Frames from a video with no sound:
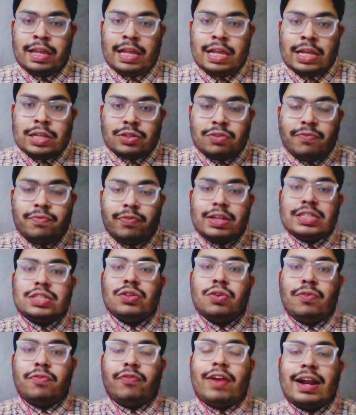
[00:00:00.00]
So once
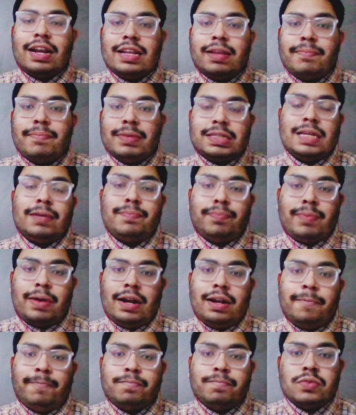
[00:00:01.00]
you find the missing part,
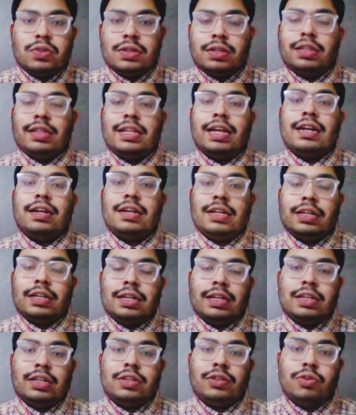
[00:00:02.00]
then
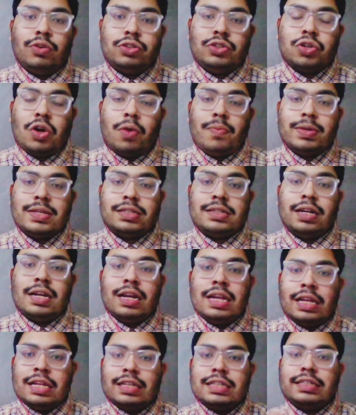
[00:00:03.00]
your job is done.
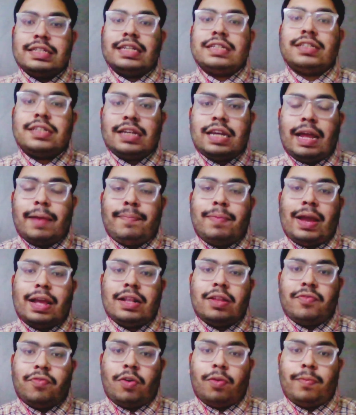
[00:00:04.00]
Just apply the
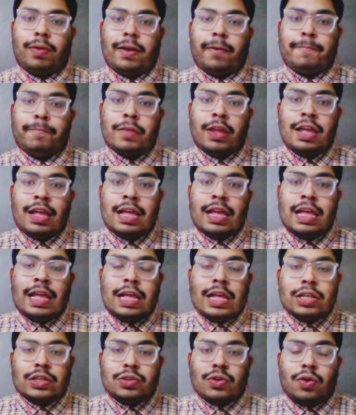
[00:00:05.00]
formula.
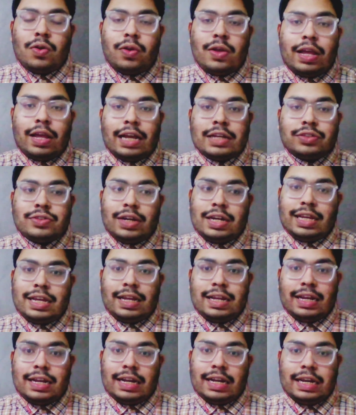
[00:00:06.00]
So
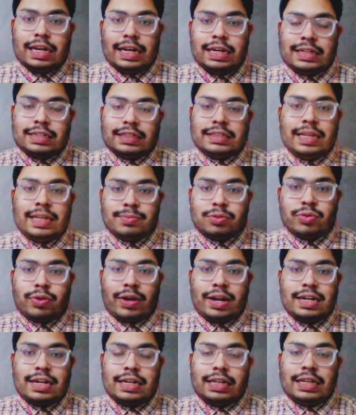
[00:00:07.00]
actually, it seems
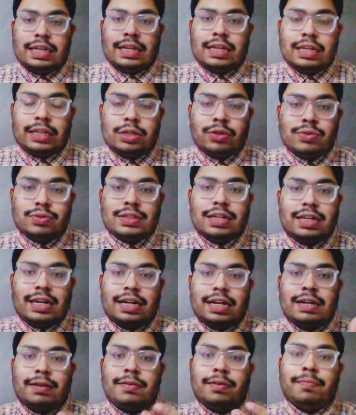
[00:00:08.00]
quite usual
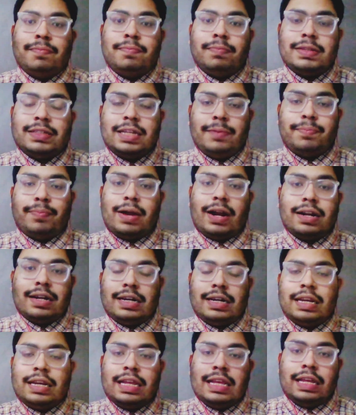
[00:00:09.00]
that missing part
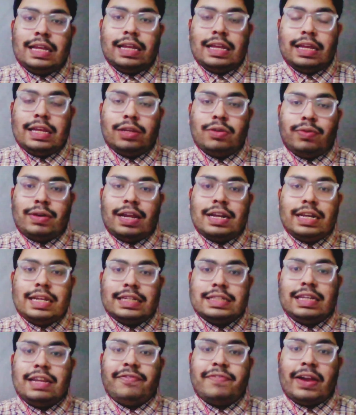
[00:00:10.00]
you can
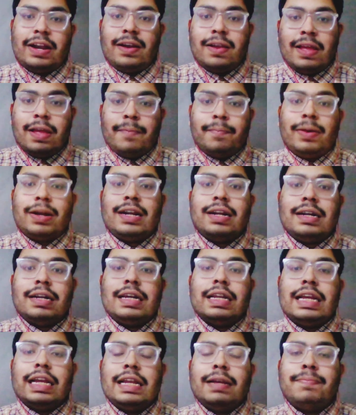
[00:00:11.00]
easily find, but
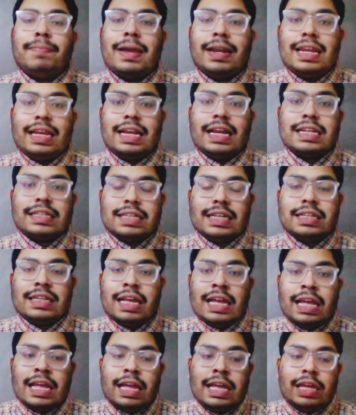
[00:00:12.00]
in many cases
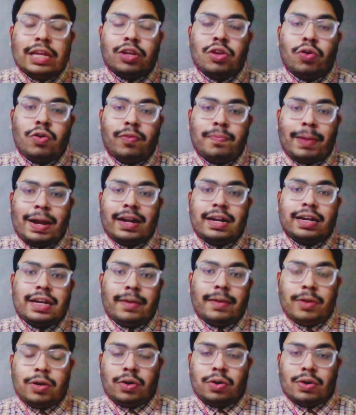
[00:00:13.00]
you might come
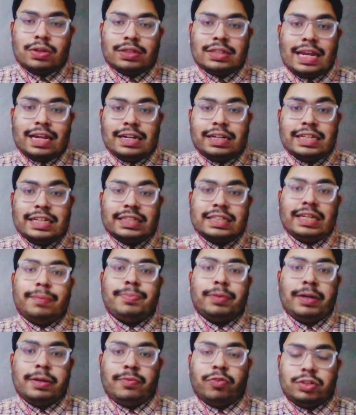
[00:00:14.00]
across like
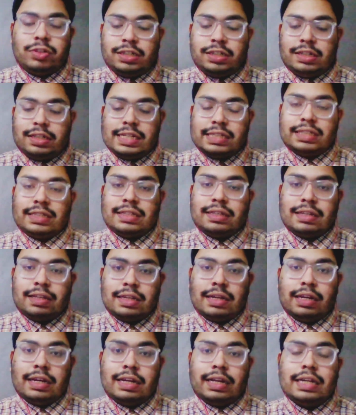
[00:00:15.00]
descriptive question. This
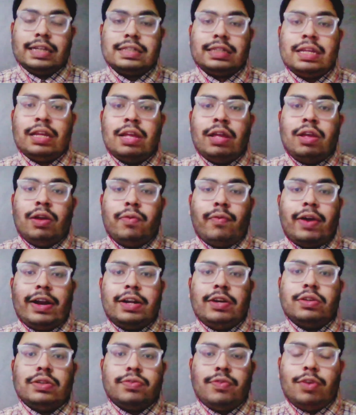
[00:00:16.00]
is quite
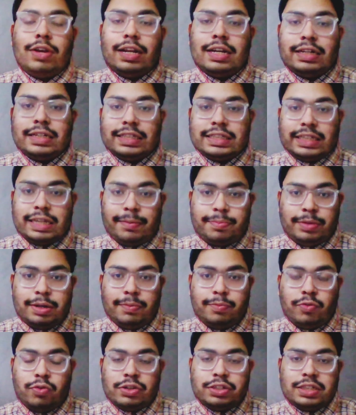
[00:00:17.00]
useful in descriptive
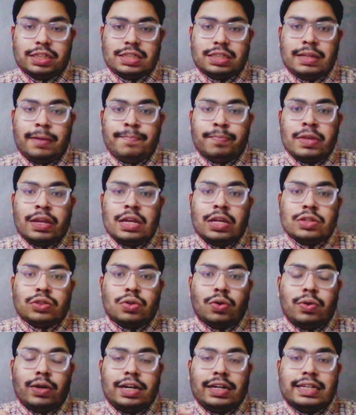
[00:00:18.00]
questions.
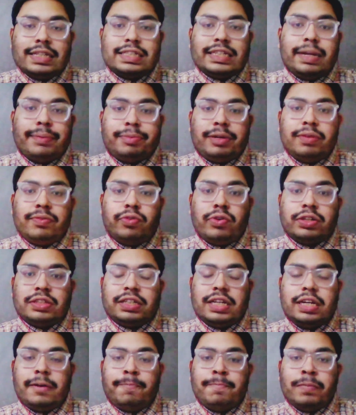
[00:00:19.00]
So in descriptive
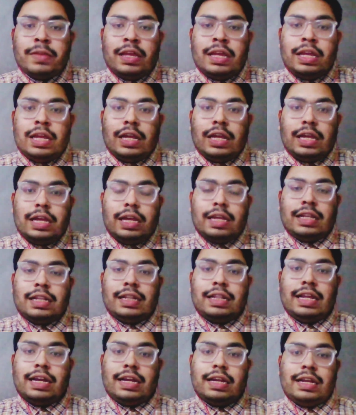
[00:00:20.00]
question,
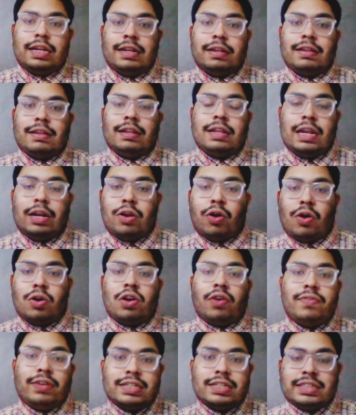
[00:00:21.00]
the a lot
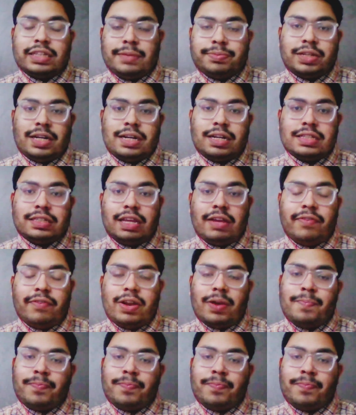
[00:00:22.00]
of description is given.